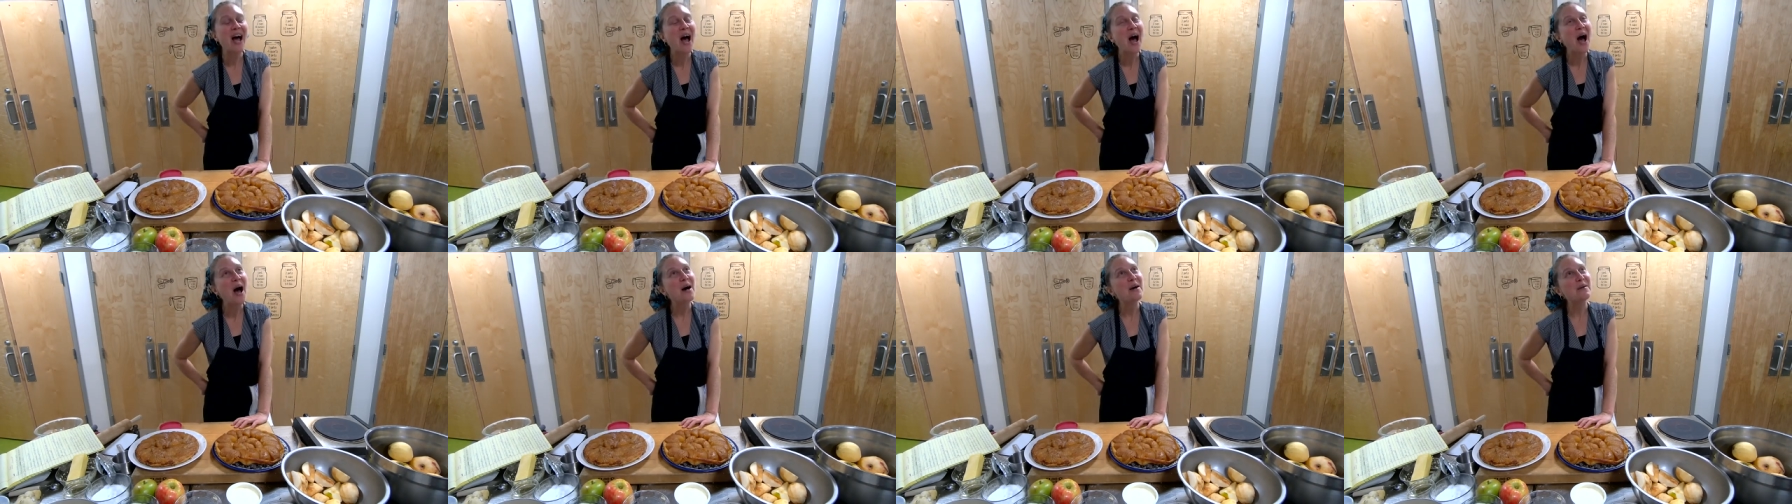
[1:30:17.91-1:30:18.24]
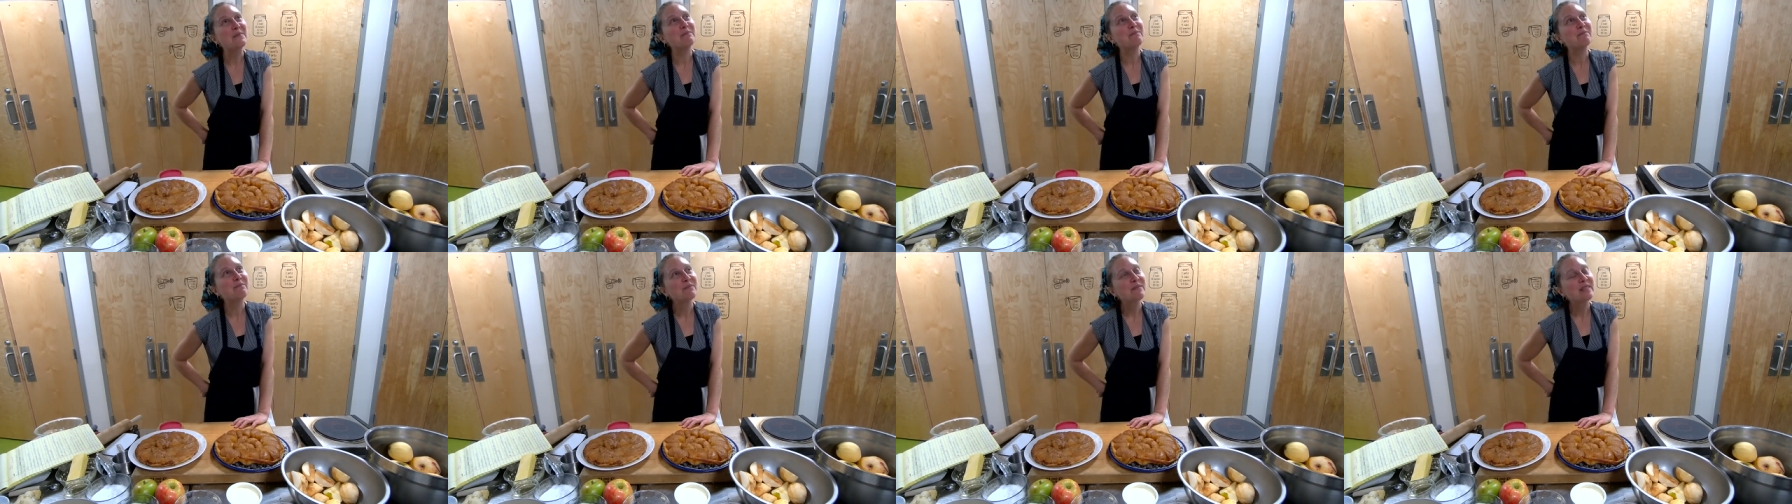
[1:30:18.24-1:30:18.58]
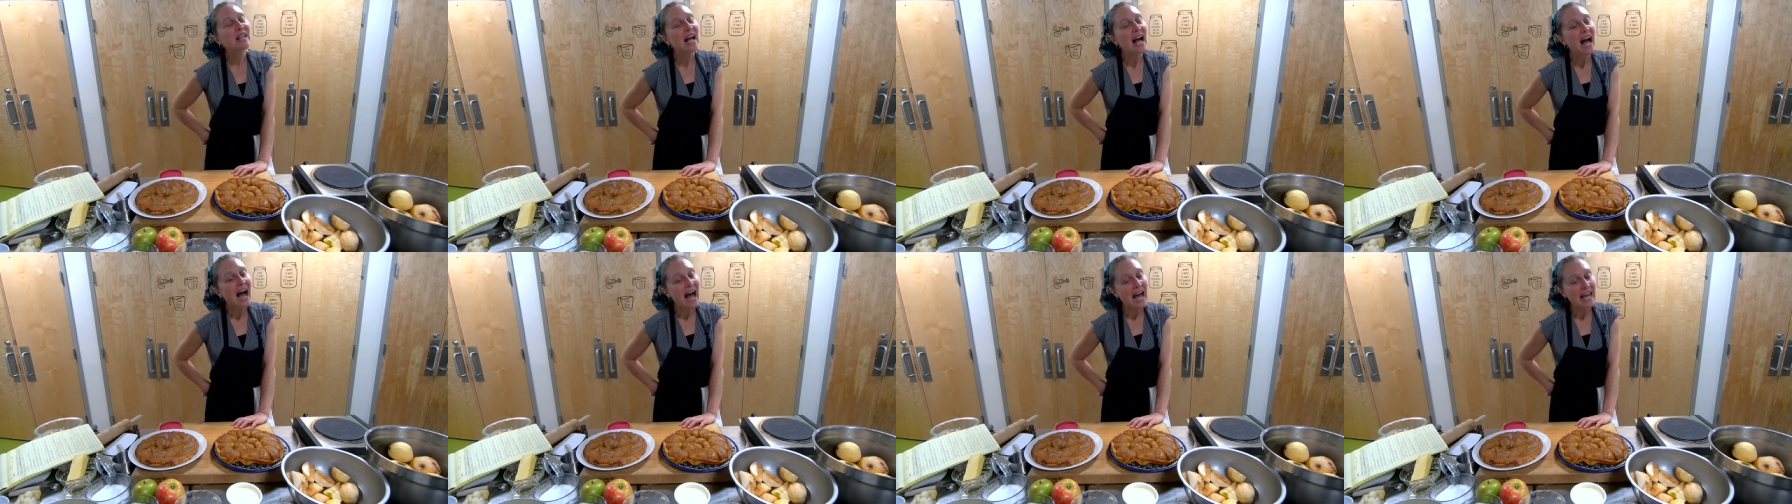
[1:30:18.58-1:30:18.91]

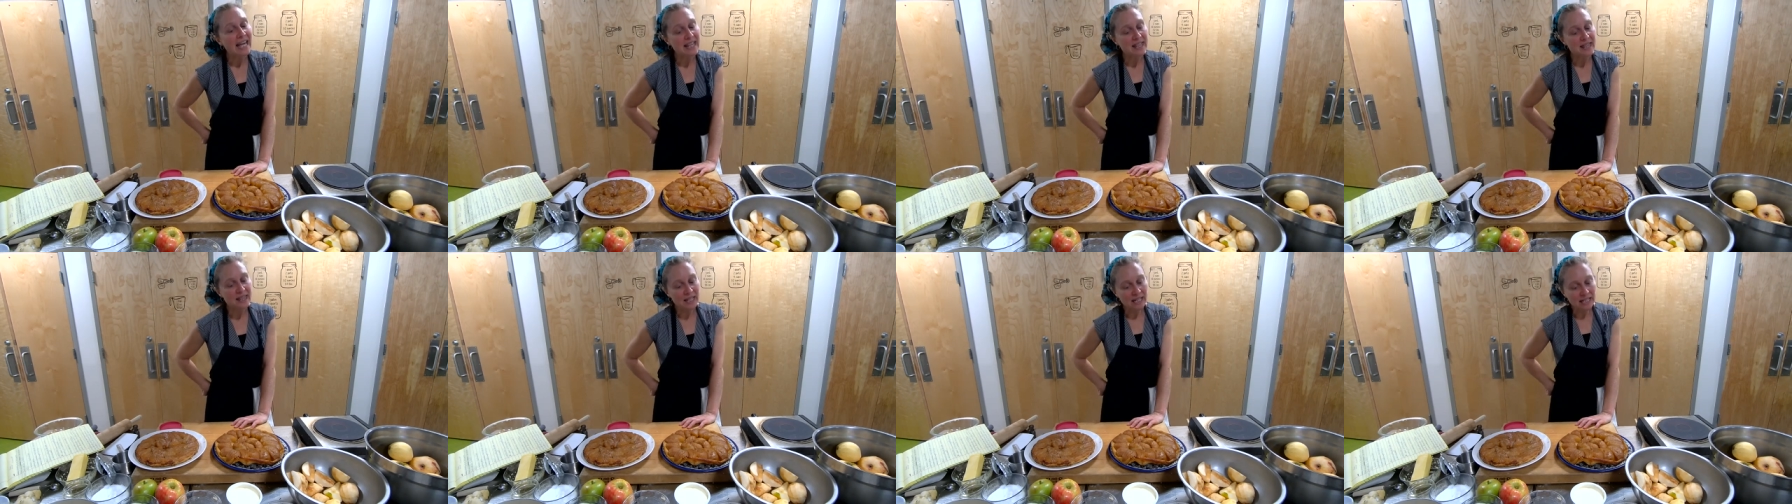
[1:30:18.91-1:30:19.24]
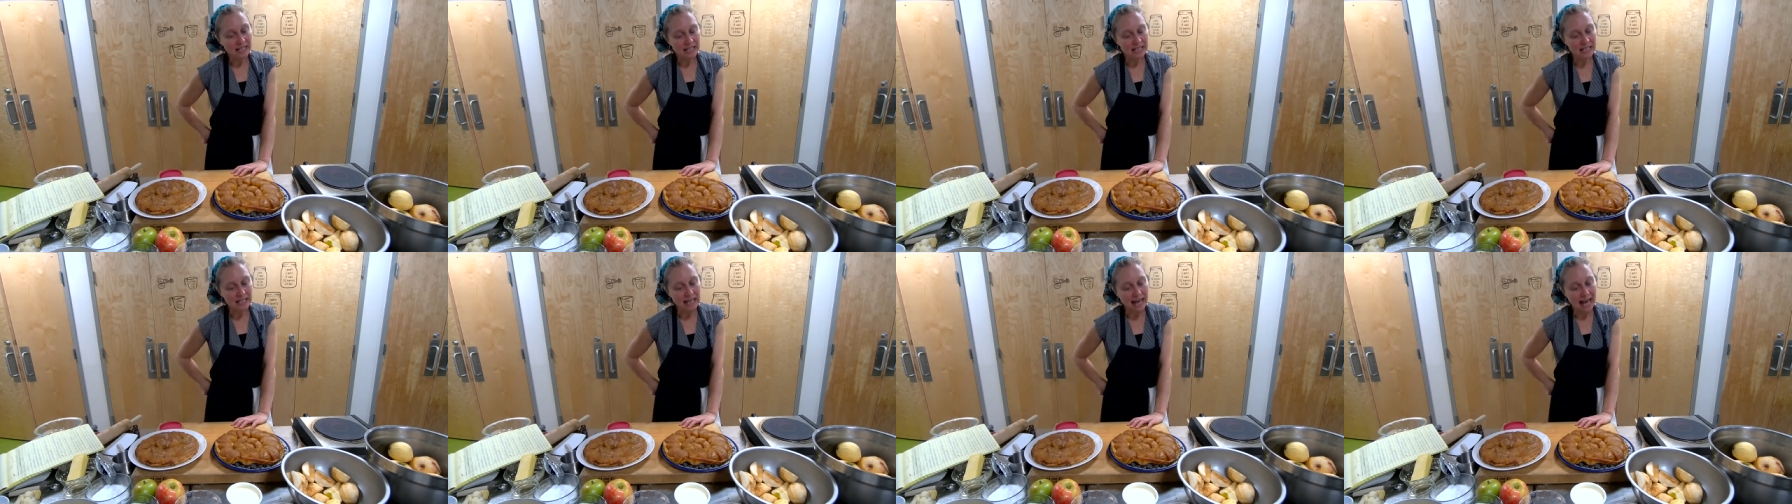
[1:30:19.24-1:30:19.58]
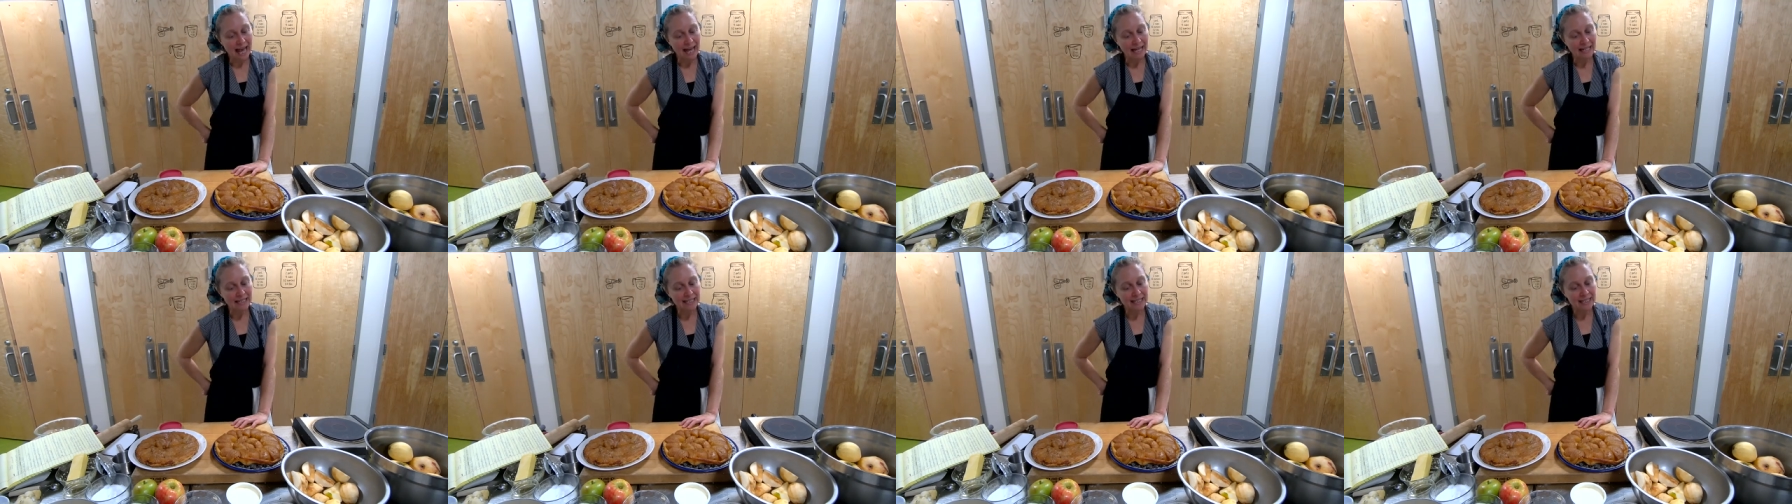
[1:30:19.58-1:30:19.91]
I think
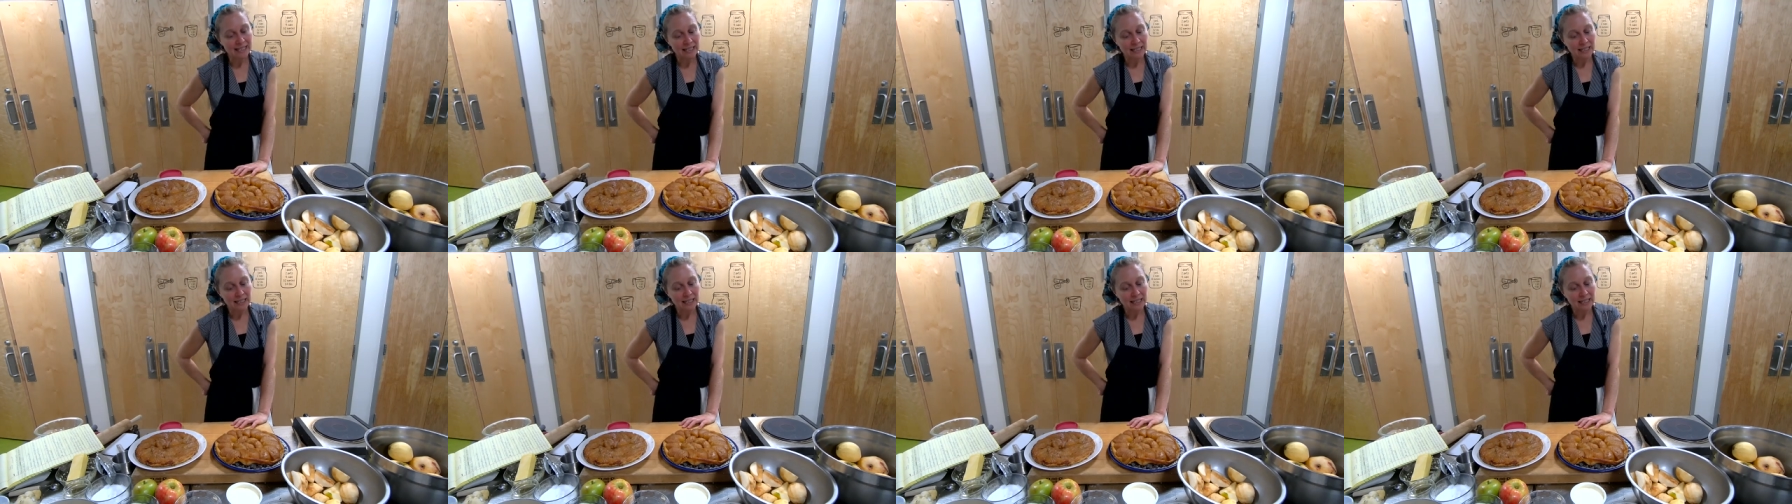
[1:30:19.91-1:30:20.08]
that